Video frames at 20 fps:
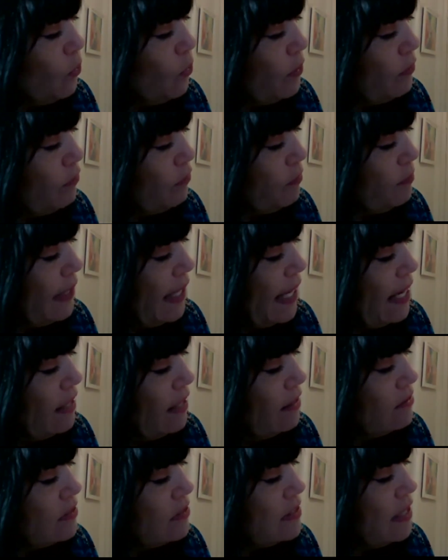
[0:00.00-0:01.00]
going from the
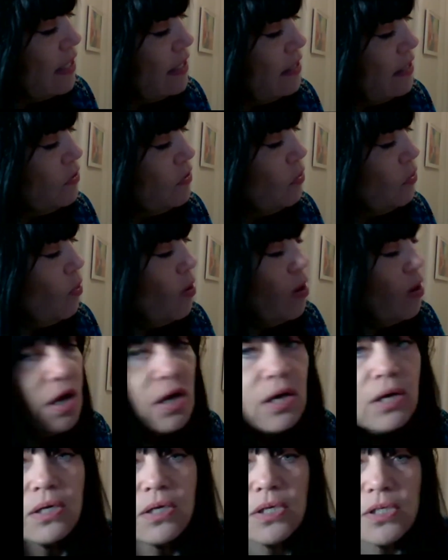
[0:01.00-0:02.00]
outside of the
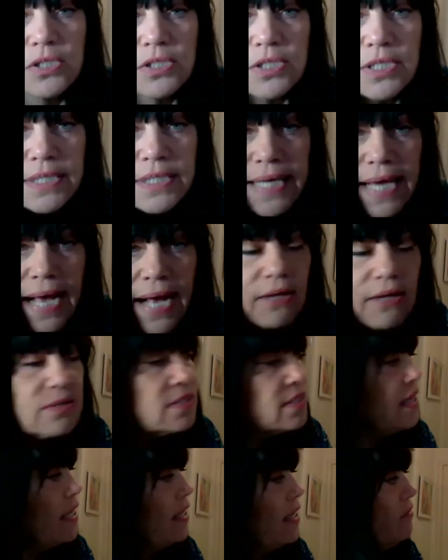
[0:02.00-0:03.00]
wall to the
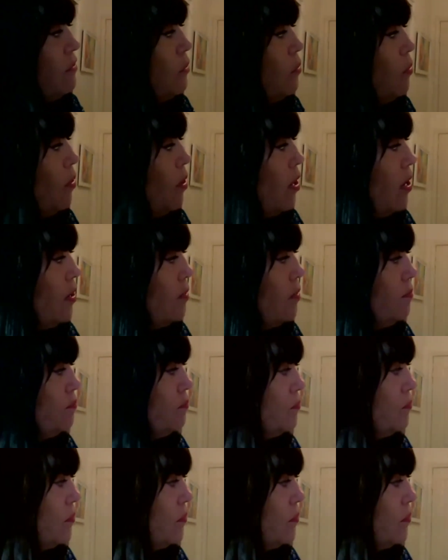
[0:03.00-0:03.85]
outside of the wall.